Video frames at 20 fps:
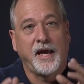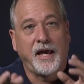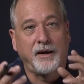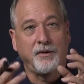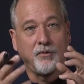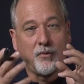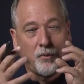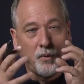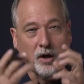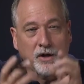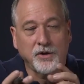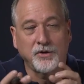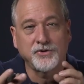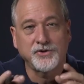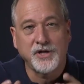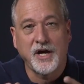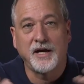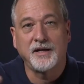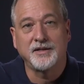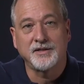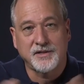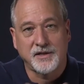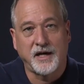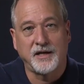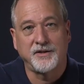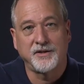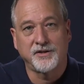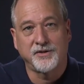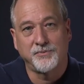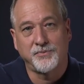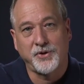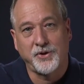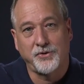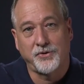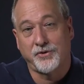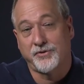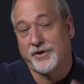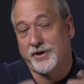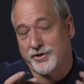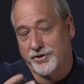and what goes on inside the
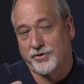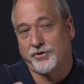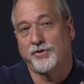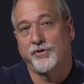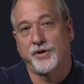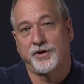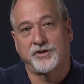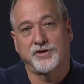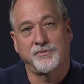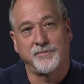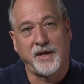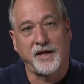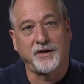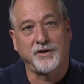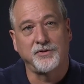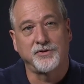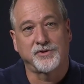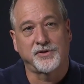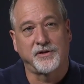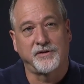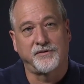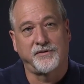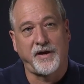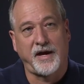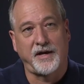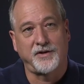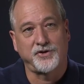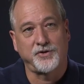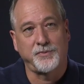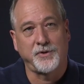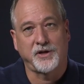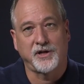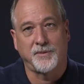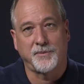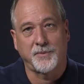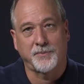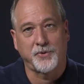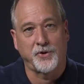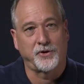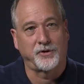computer that you're going to make use of as you
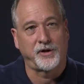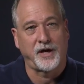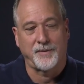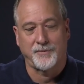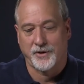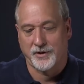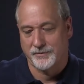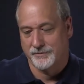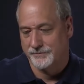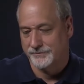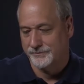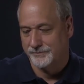become a programmer.